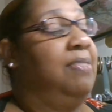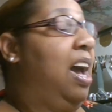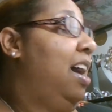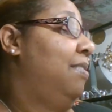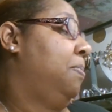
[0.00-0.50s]
if I
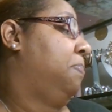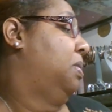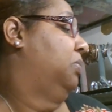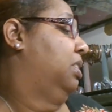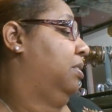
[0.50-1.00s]
haven't
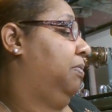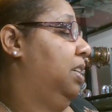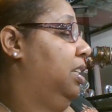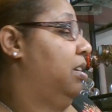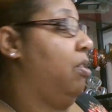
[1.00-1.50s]
posted a
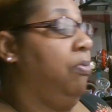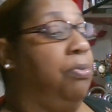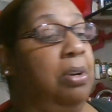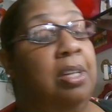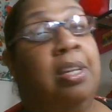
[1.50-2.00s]
video
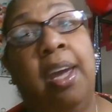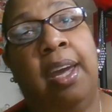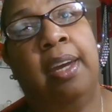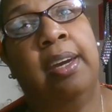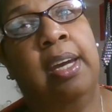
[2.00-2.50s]
for the
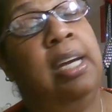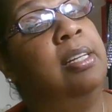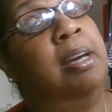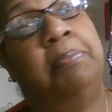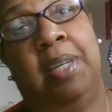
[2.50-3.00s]
day,
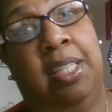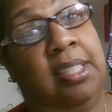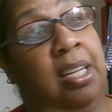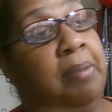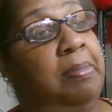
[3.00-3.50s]
that
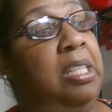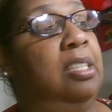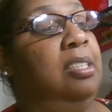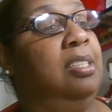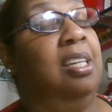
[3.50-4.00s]
means that I'm
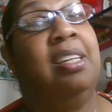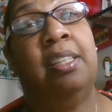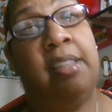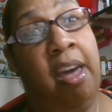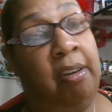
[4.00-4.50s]
either sick
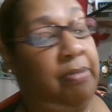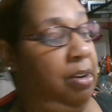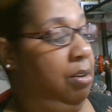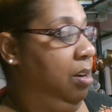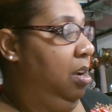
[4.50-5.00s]
as
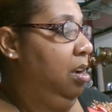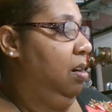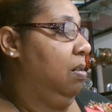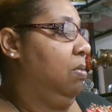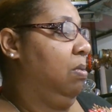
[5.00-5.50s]
ever
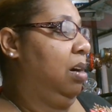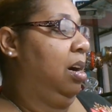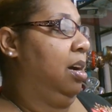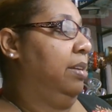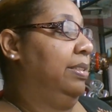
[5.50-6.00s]
or
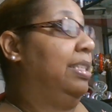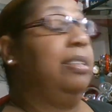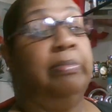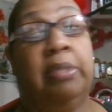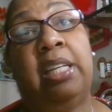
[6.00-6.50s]
on
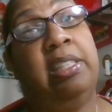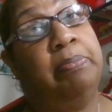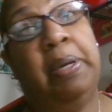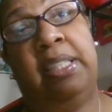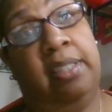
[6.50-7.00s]

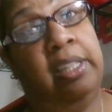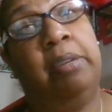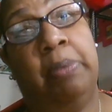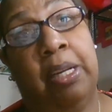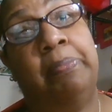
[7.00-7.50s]
just basically
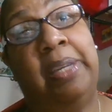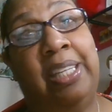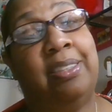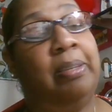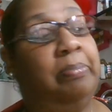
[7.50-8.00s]
what it
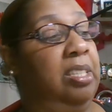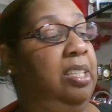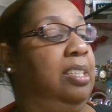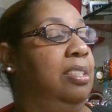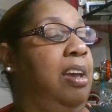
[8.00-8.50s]
means. I'm
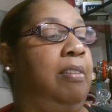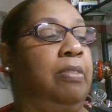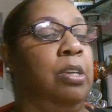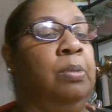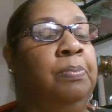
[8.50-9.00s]
sick as
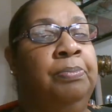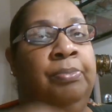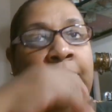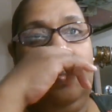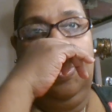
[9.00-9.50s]
ever.
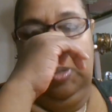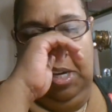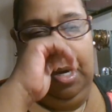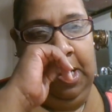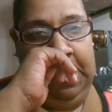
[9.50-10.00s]

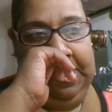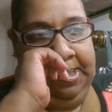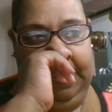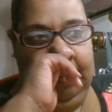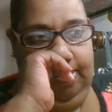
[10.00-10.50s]
Uh,